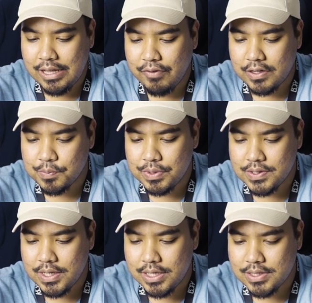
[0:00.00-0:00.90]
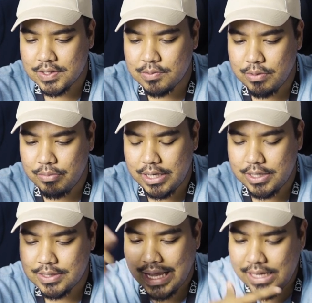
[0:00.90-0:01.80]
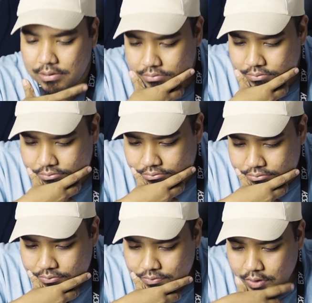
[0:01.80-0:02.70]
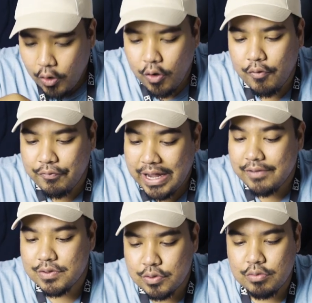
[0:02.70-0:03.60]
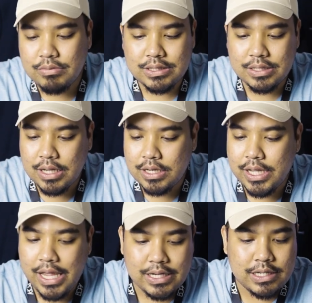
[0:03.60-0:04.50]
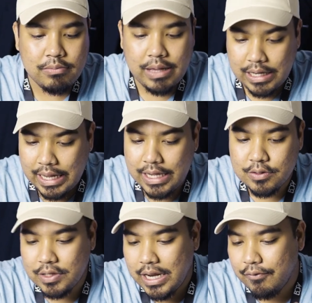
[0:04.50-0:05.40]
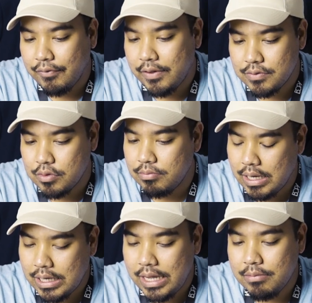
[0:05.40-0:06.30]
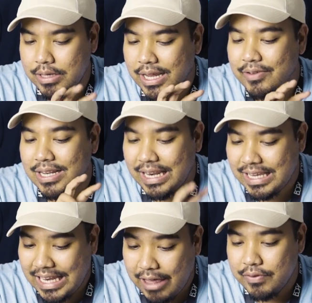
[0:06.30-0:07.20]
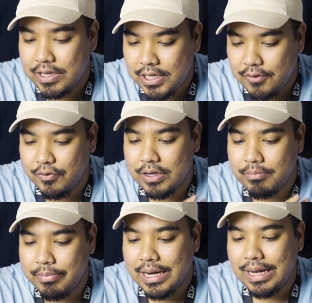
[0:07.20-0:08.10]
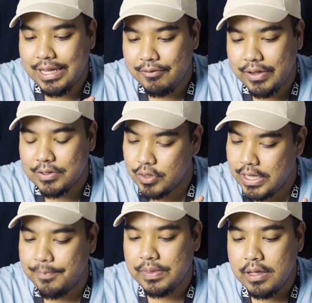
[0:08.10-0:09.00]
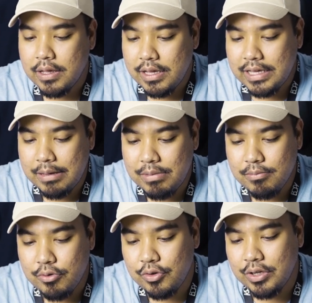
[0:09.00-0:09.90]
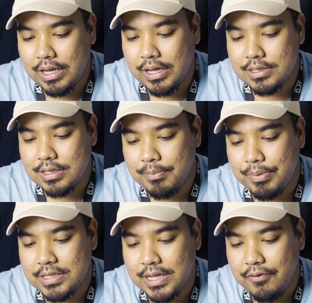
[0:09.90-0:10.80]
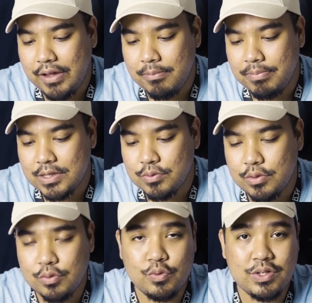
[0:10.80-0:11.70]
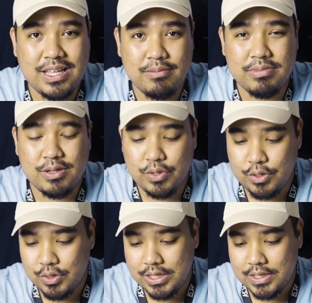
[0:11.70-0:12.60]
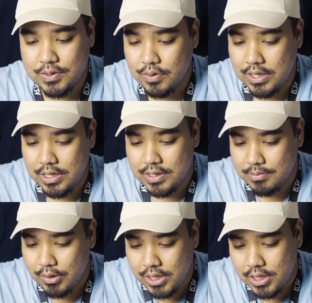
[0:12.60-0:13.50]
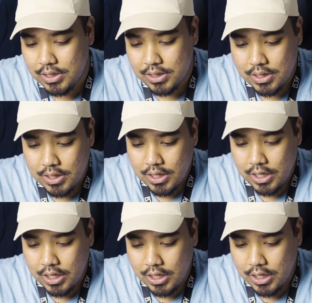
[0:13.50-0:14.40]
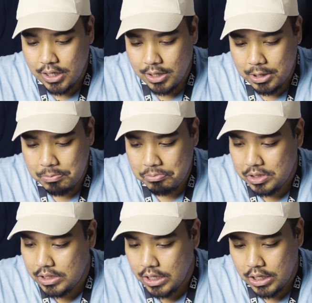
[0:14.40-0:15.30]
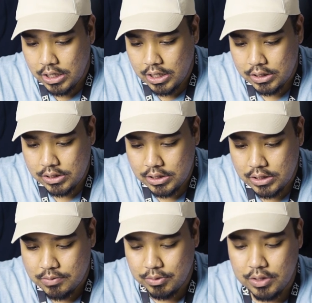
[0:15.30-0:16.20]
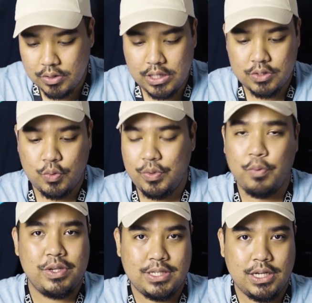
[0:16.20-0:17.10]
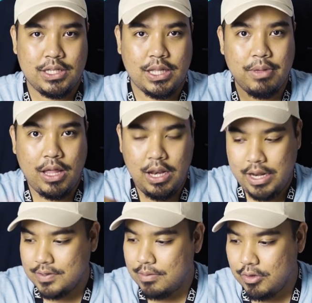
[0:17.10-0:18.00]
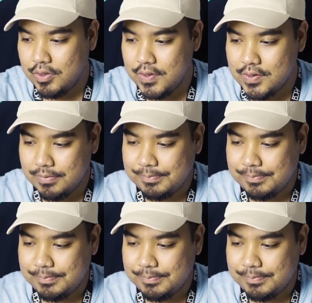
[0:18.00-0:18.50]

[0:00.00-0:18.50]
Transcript: EFX preset, adjustable brightness. Aye. Oh, 5-zone multicolor LED backlight. So you have 5-zone backlight, but you have 11 different backlight effects. Okay. Gaming mode, you can actually press FN plus window to disable window keys. Okay, that's about it. I think that's about it. Okay, so without wasting any time, let's unbox this.